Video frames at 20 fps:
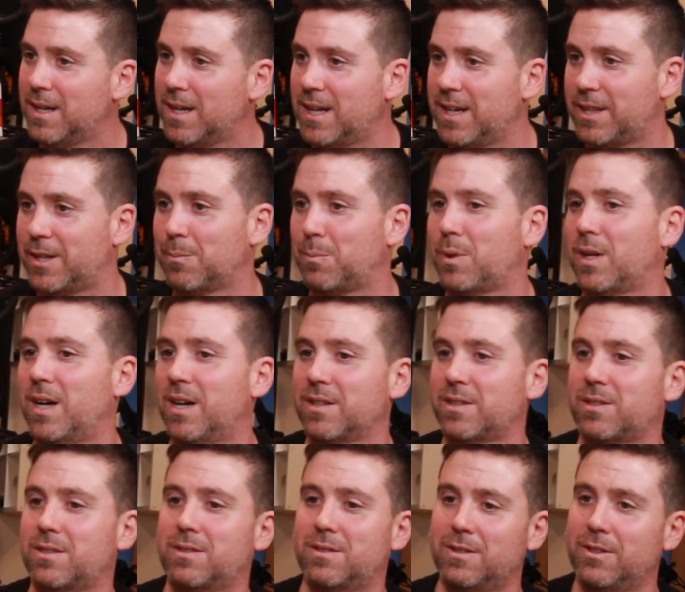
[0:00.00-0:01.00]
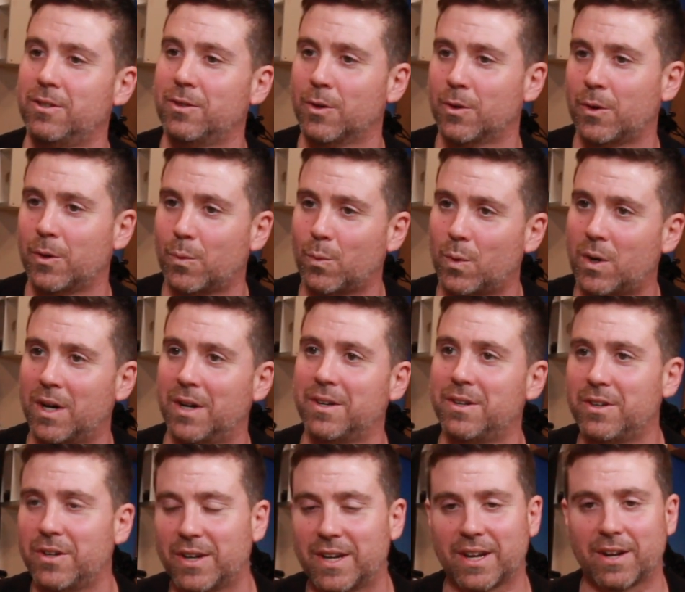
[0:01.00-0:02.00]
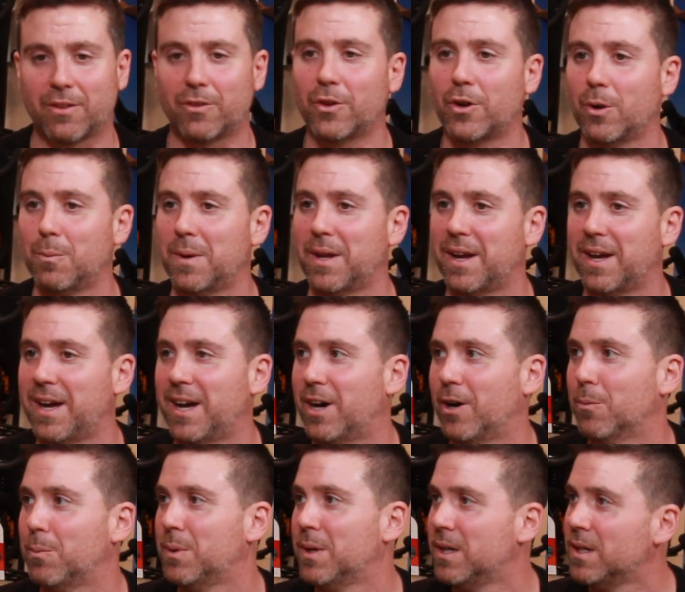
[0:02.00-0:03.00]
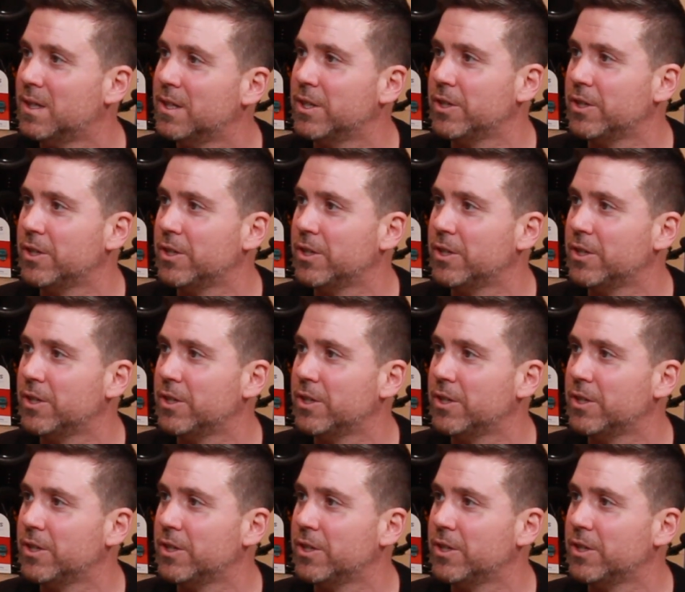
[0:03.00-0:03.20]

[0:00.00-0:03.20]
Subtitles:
Hit the plus, you go to 1, you get a little bit of help.